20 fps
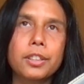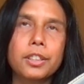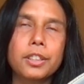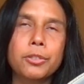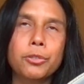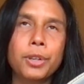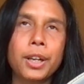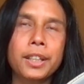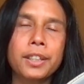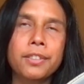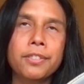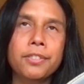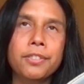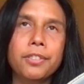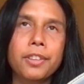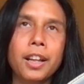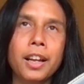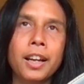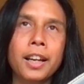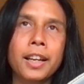
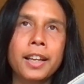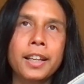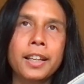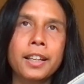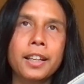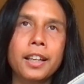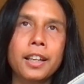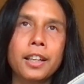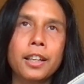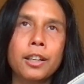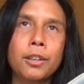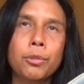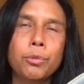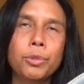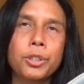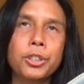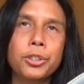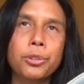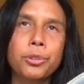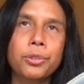Dragonfly
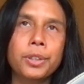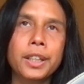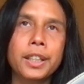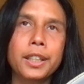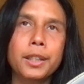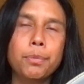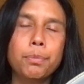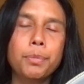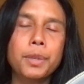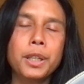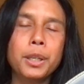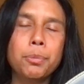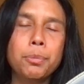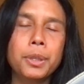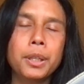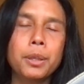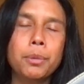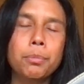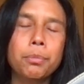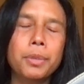was created many,
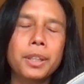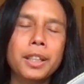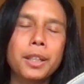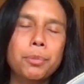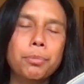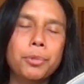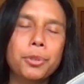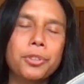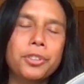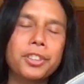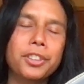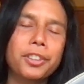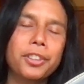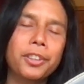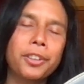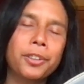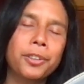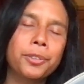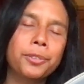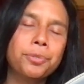many, many moons
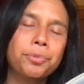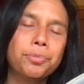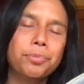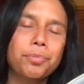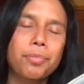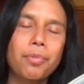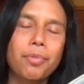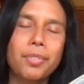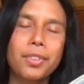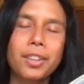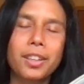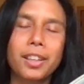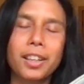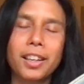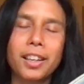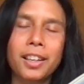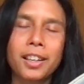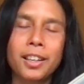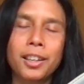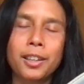ago,
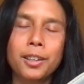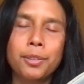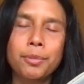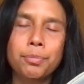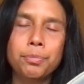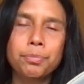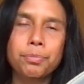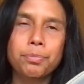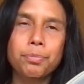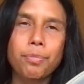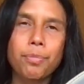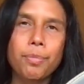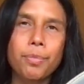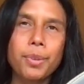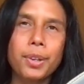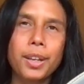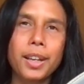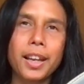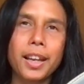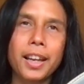
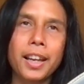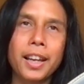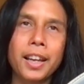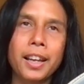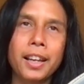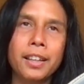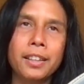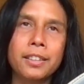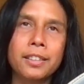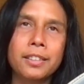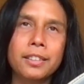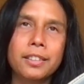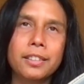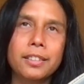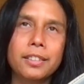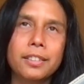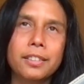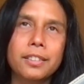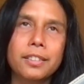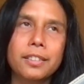and
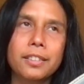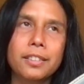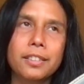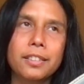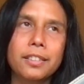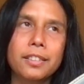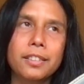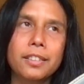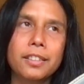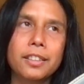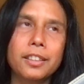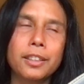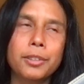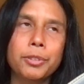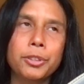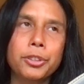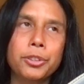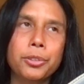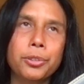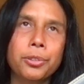it
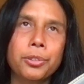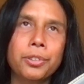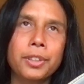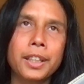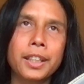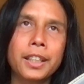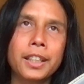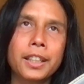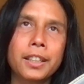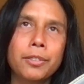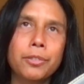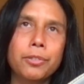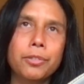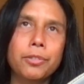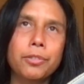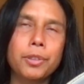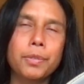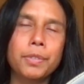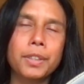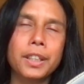was created
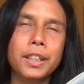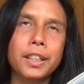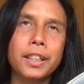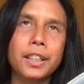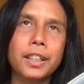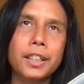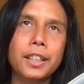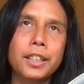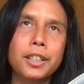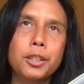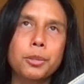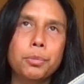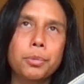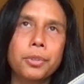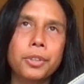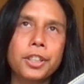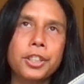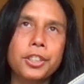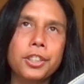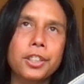from the
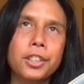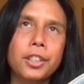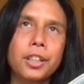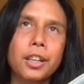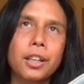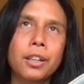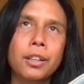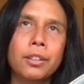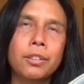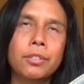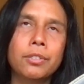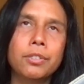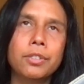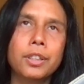inspiration of